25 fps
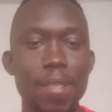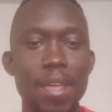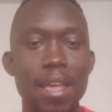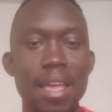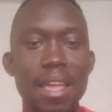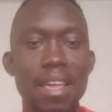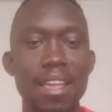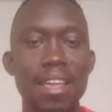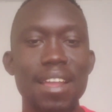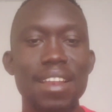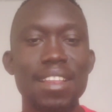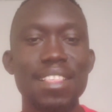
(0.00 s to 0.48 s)

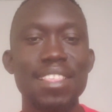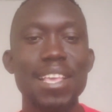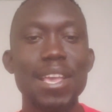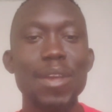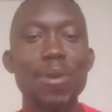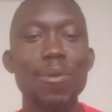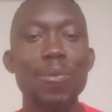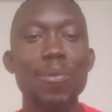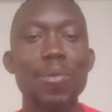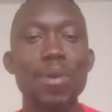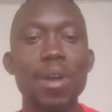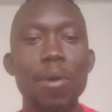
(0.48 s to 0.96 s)
I can say
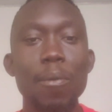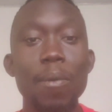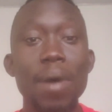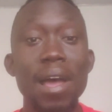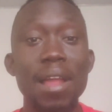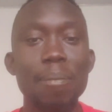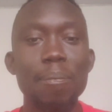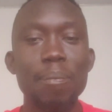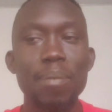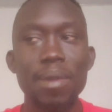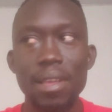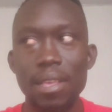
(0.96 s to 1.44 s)

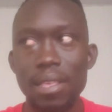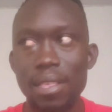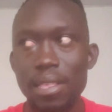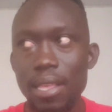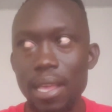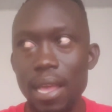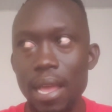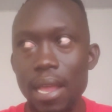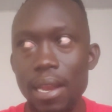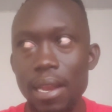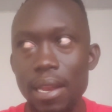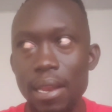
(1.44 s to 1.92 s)
WordPress.
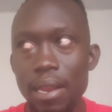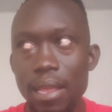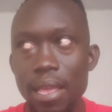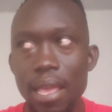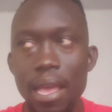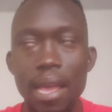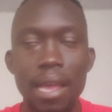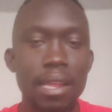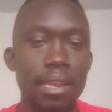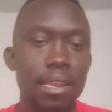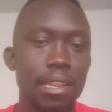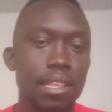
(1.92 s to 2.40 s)
And
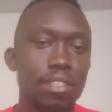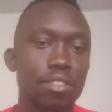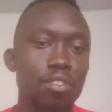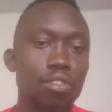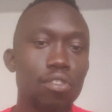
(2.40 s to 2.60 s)
yeah, it is